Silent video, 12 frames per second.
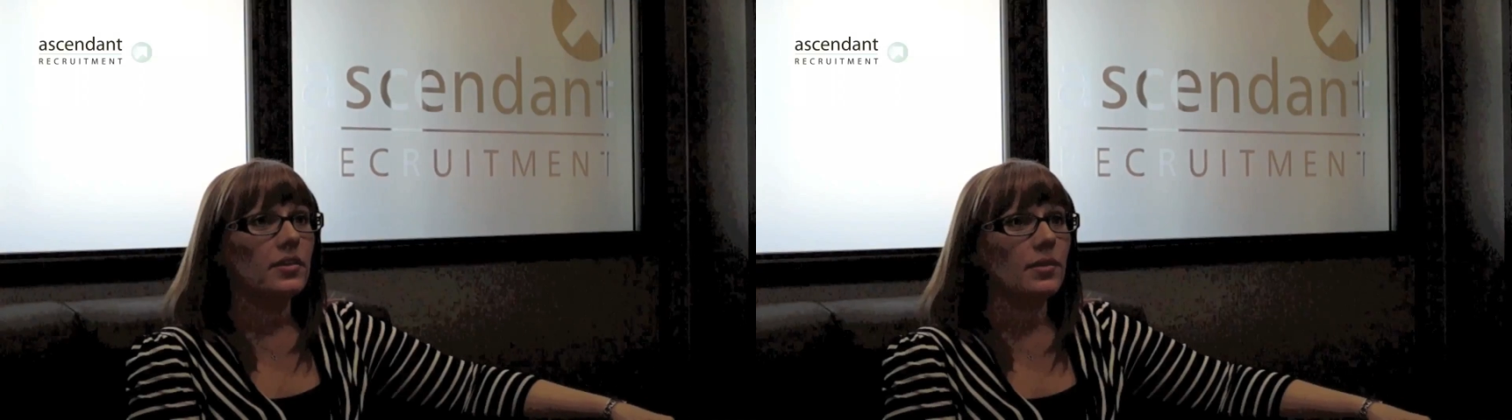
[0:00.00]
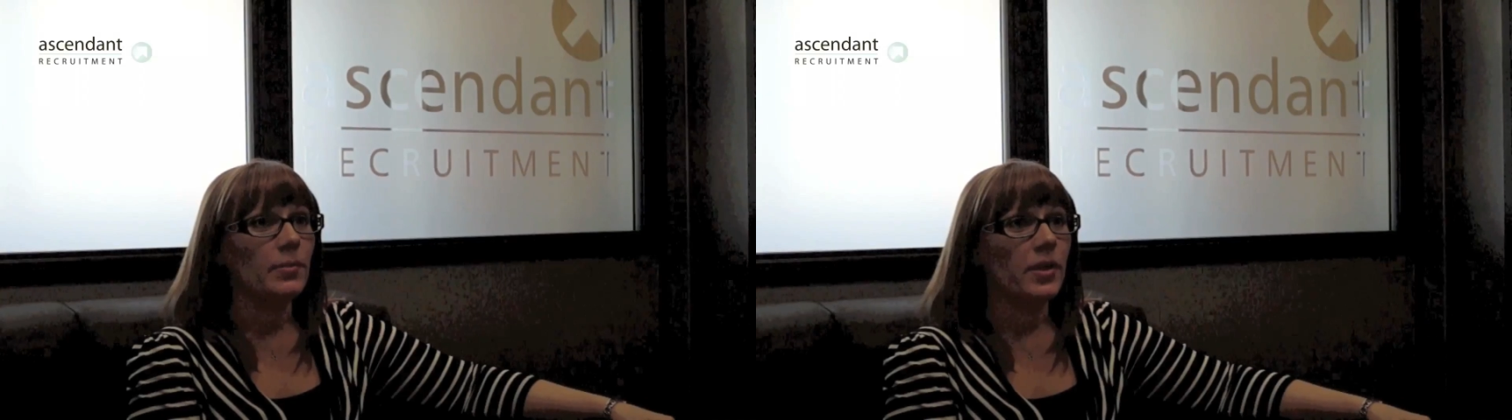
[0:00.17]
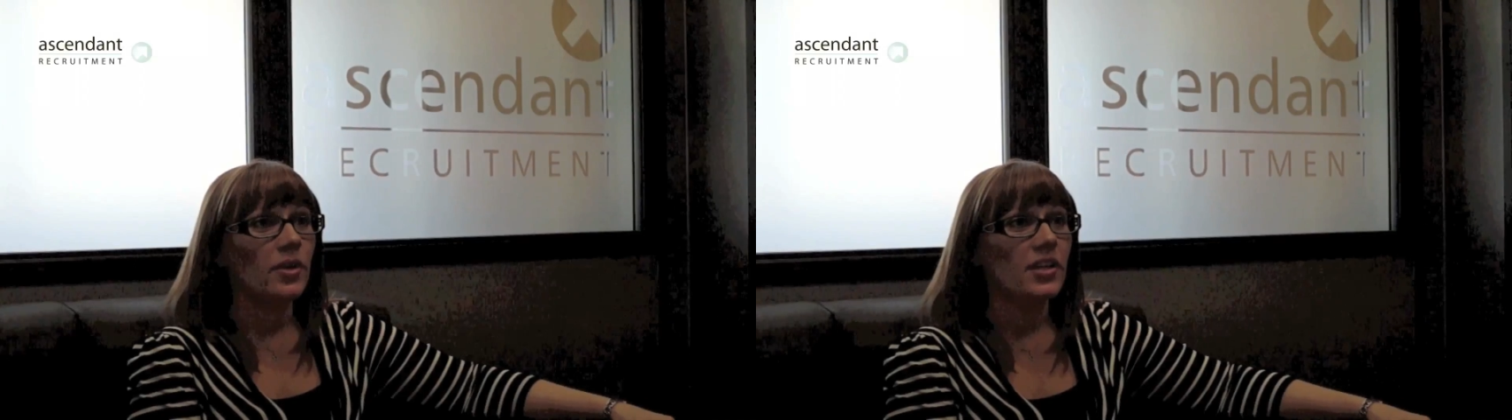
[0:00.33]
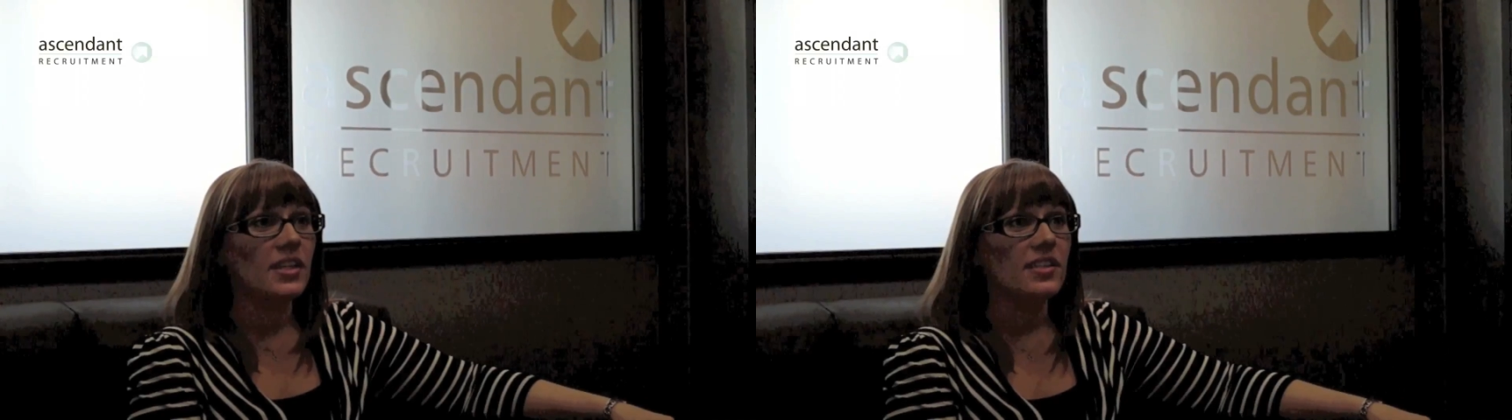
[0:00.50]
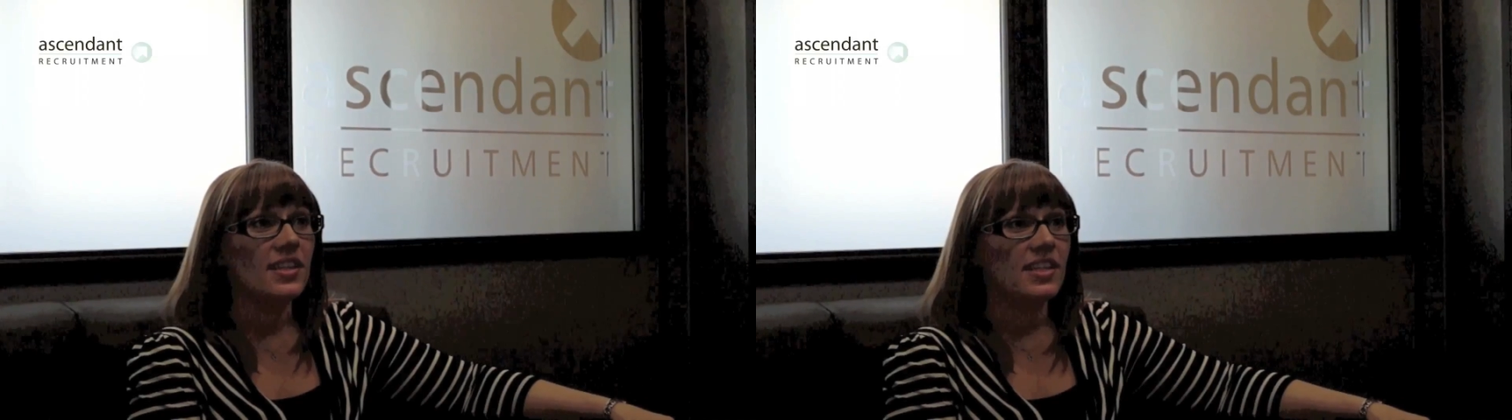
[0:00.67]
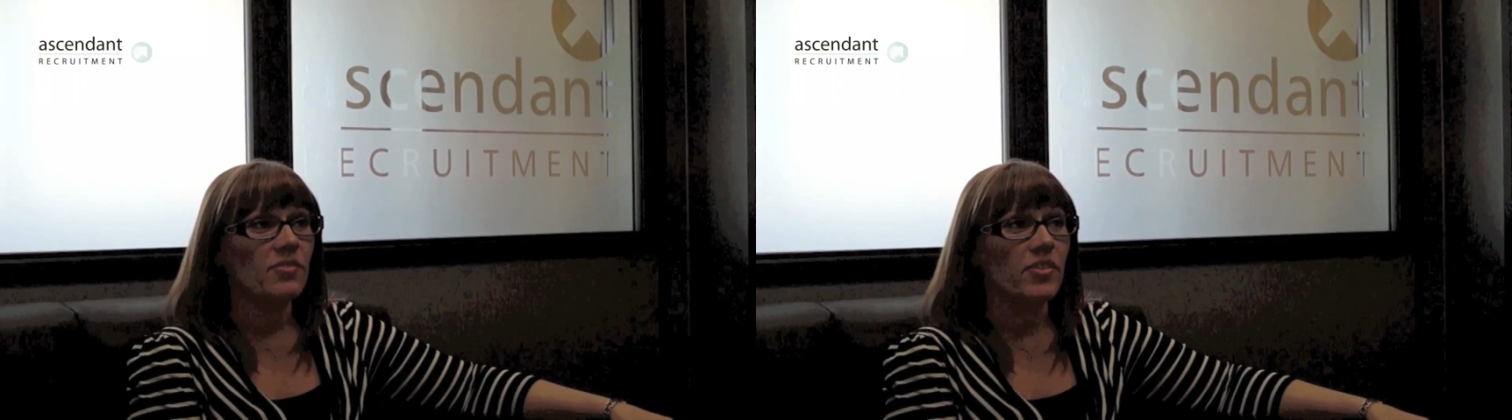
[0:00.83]
To be
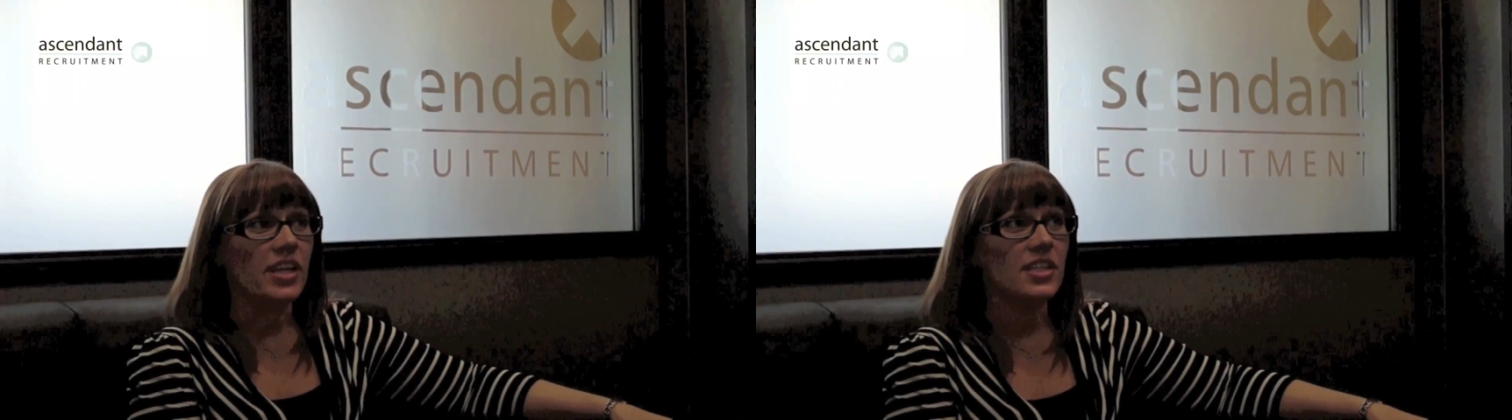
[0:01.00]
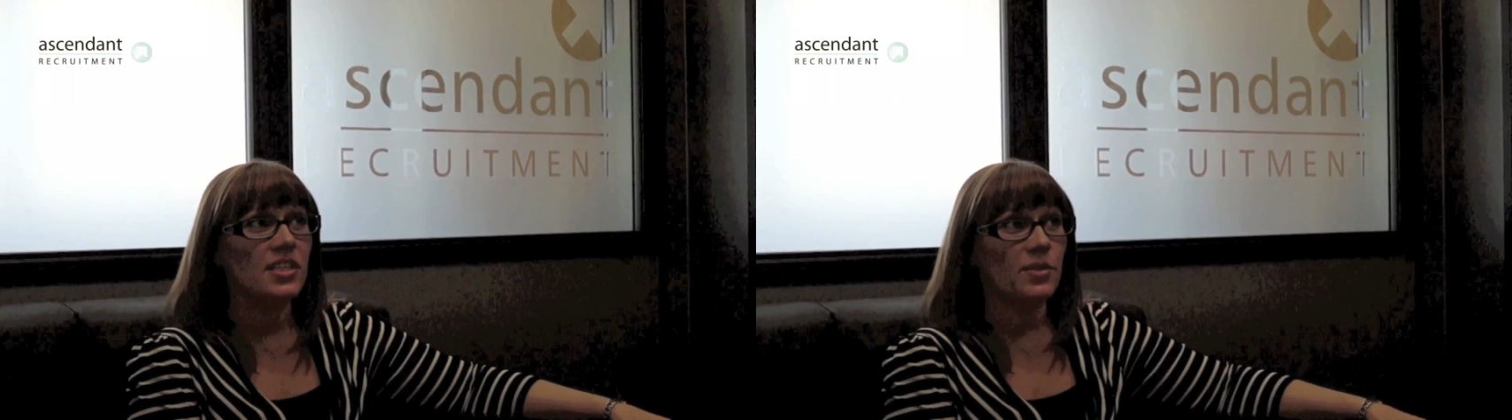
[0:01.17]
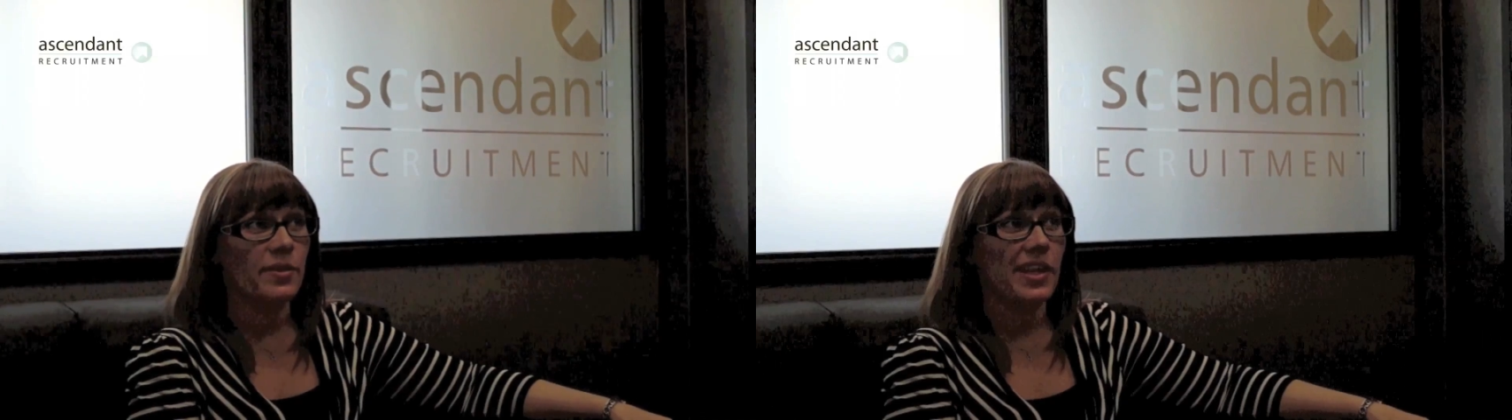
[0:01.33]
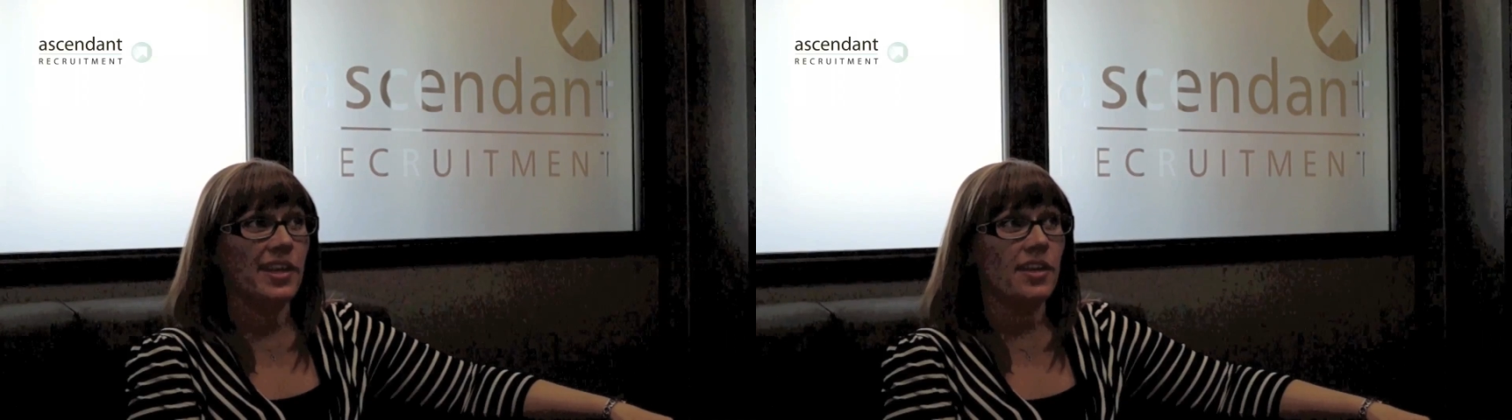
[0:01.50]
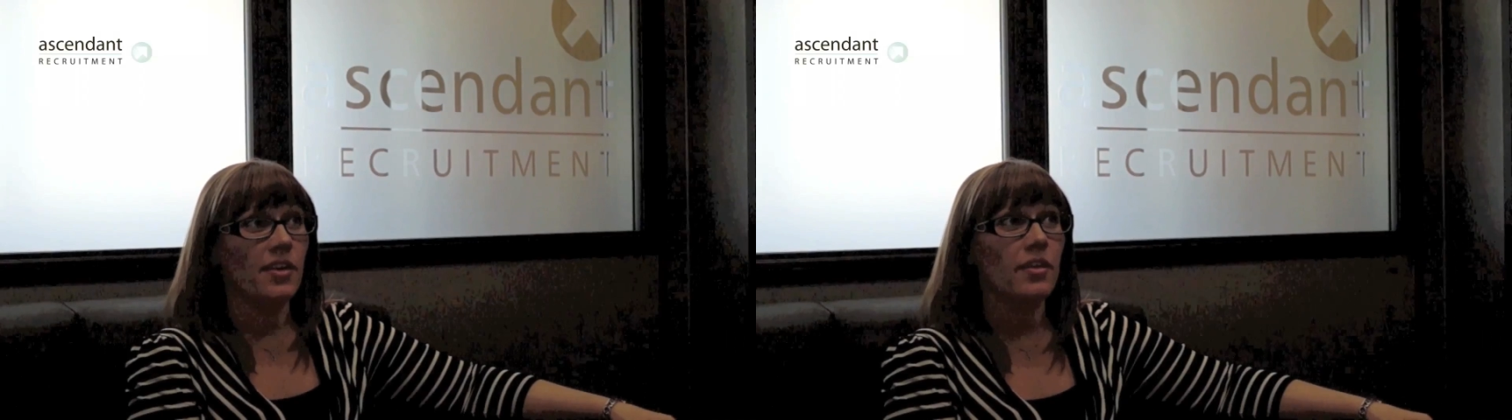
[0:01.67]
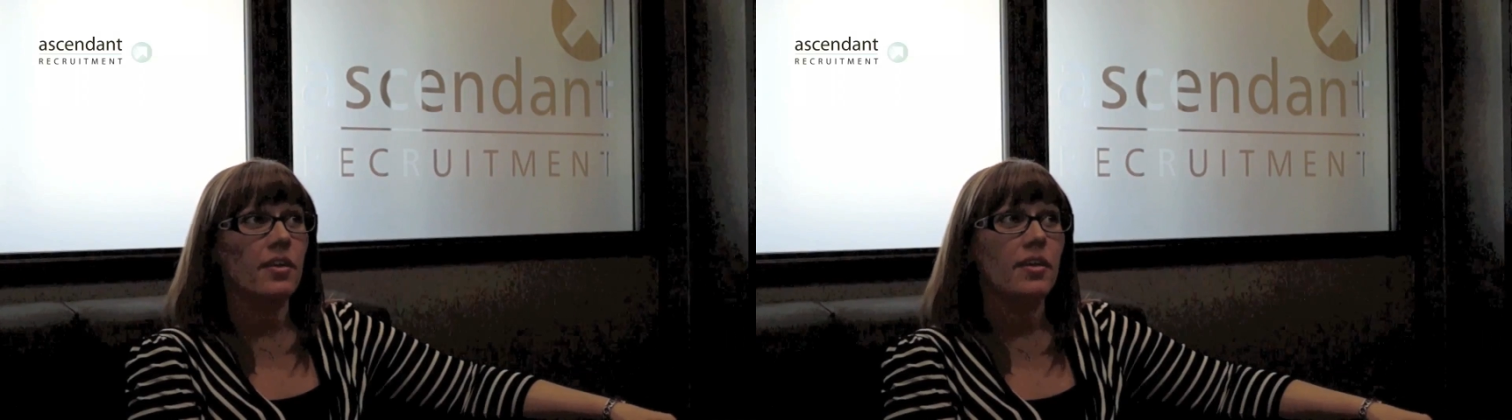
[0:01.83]
honest, I didn't register with
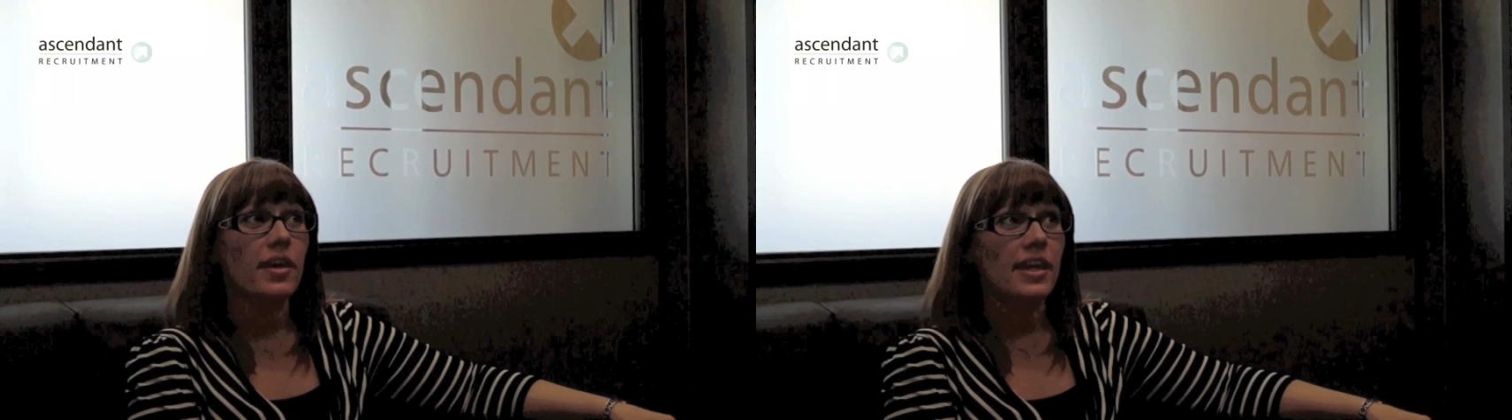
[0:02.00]
any other